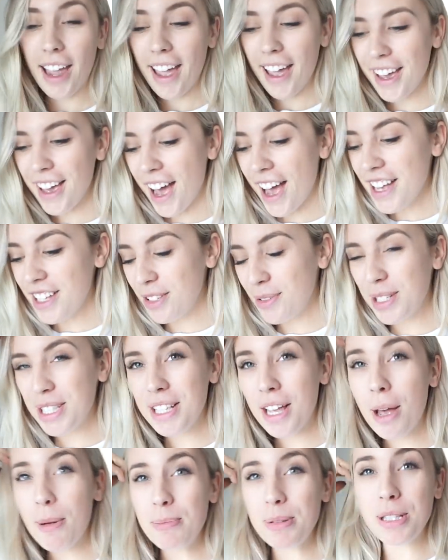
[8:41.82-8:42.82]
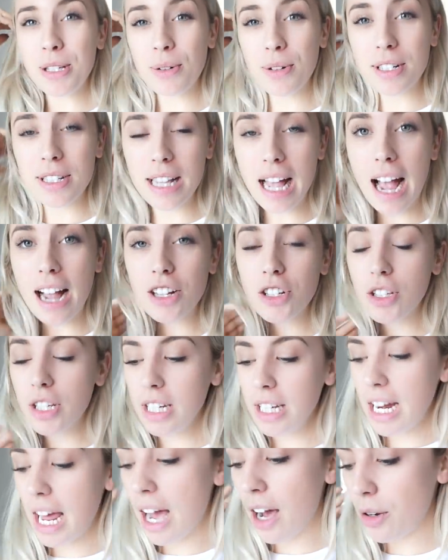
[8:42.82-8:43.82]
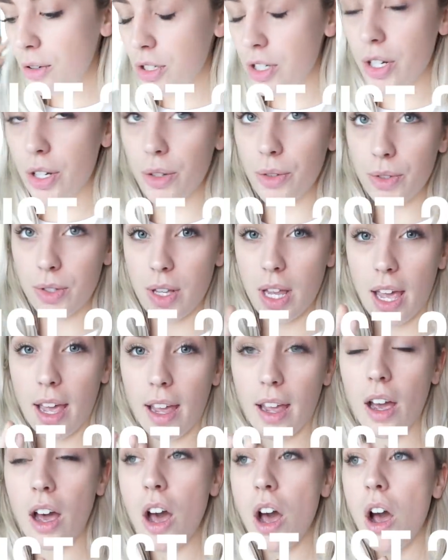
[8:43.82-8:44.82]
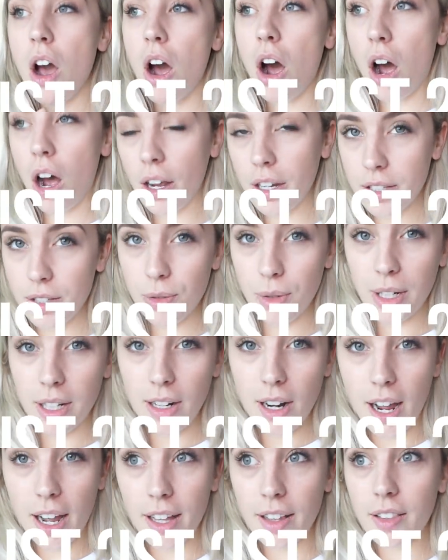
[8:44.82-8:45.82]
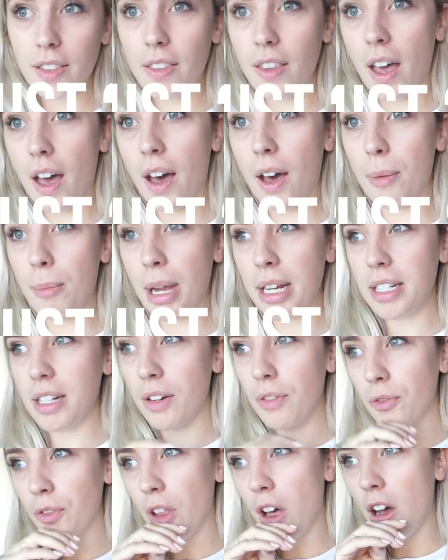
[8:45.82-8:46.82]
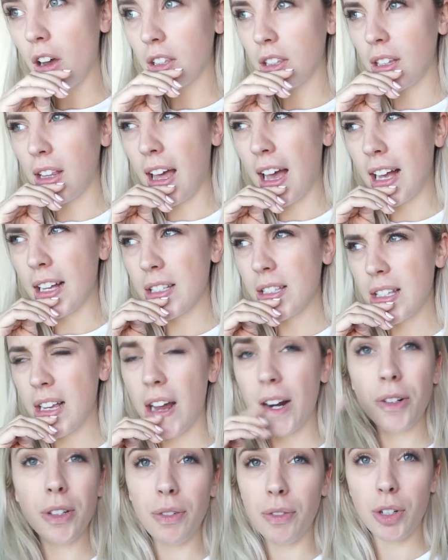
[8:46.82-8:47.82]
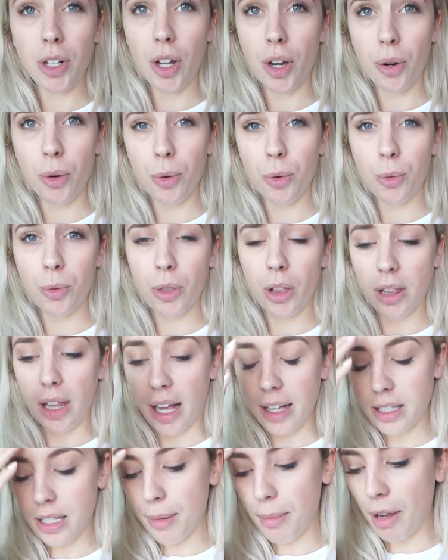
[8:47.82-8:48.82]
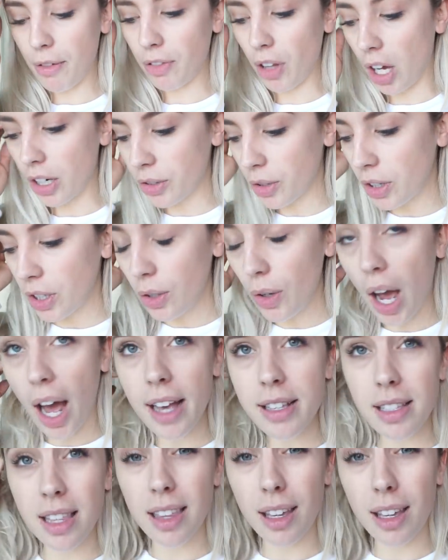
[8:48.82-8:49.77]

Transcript: Hey guys, what's up? So it is actually now Tuesday, August 29th. I didn't vlog the last, I don't even know the last time I vlogged with you guys.